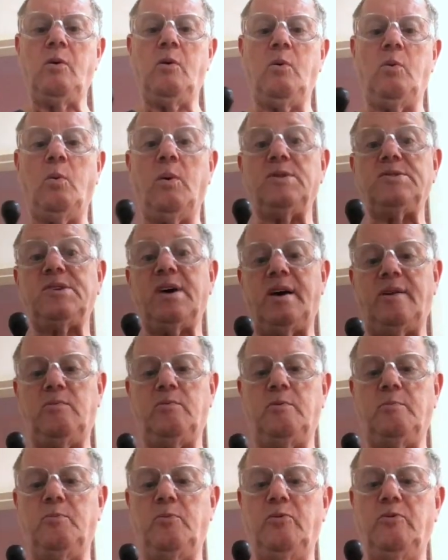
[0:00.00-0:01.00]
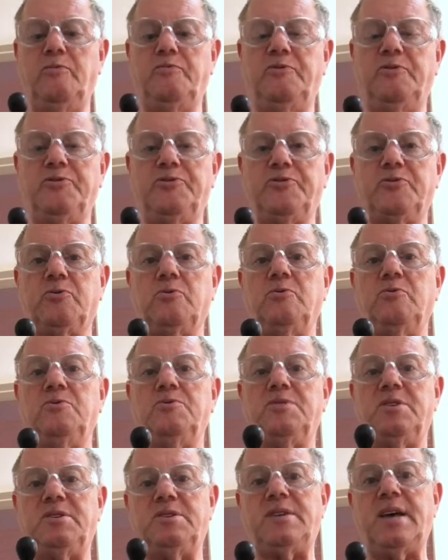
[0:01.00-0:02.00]
once I'd removed the
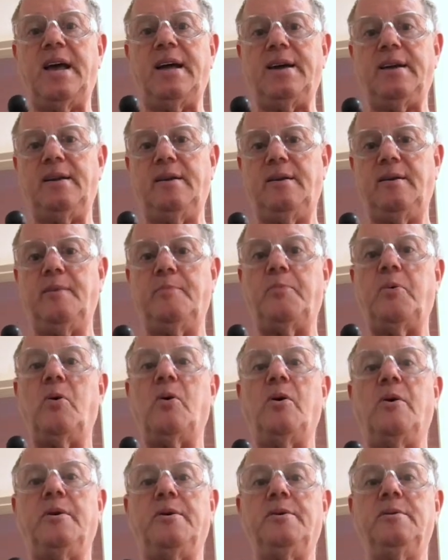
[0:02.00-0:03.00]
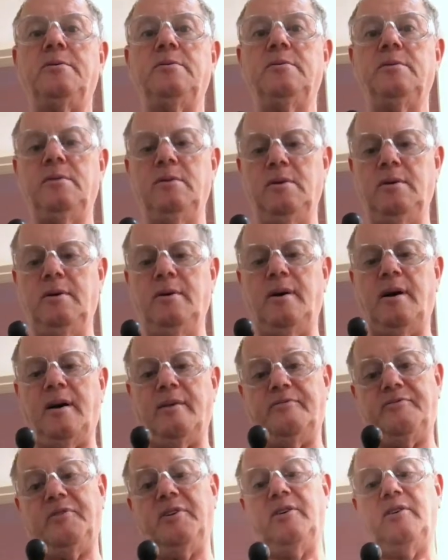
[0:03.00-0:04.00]
screws and taken it apart, I
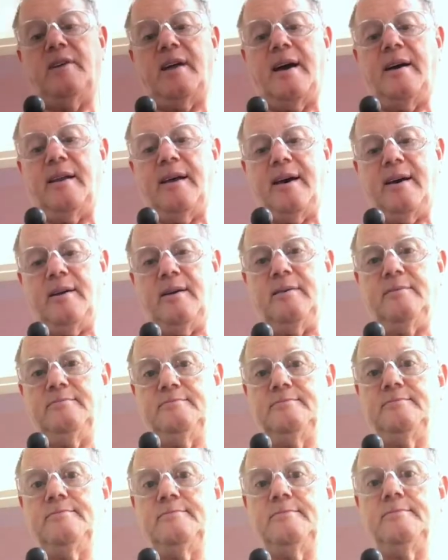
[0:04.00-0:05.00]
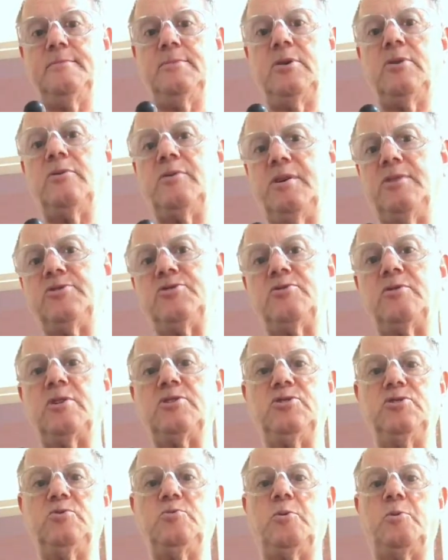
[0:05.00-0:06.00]
figured out how to, the
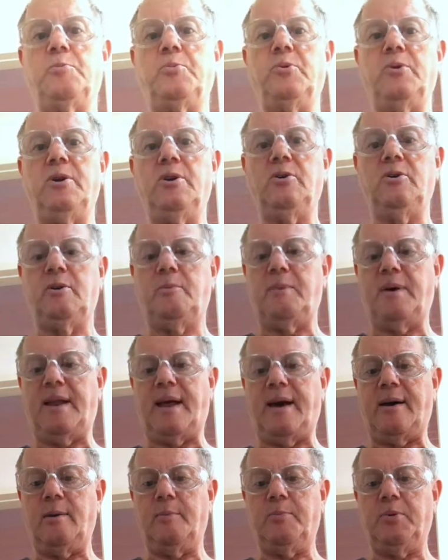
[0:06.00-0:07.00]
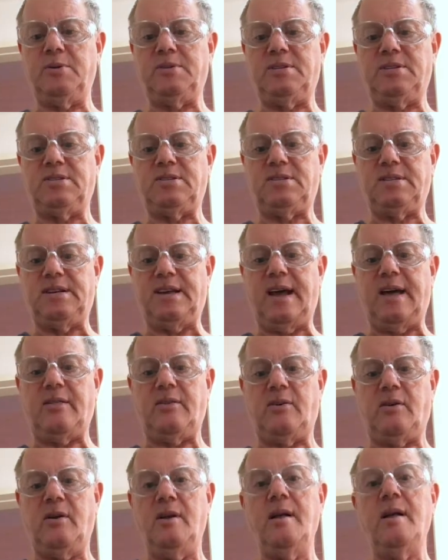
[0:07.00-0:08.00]
instructions were pretty good about how to put this
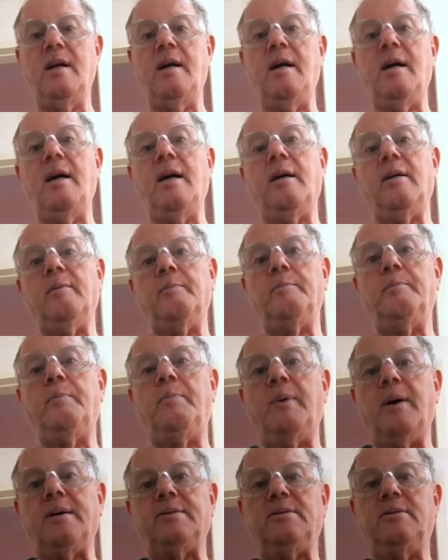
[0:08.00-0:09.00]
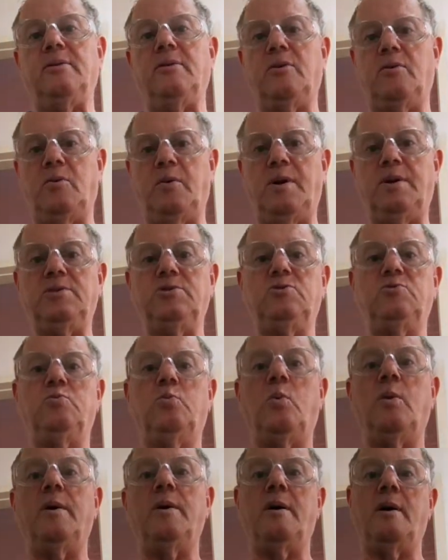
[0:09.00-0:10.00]
together. But there is
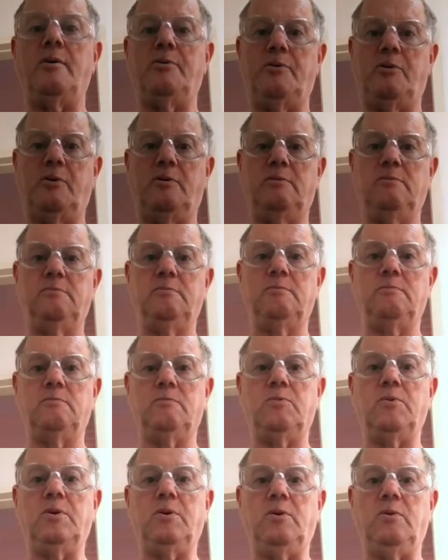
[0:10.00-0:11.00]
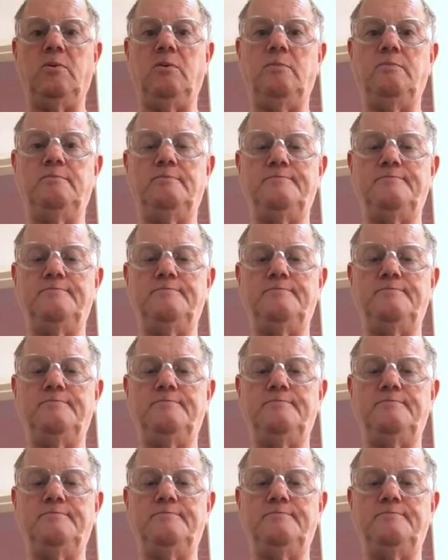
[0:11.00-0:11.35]
one other real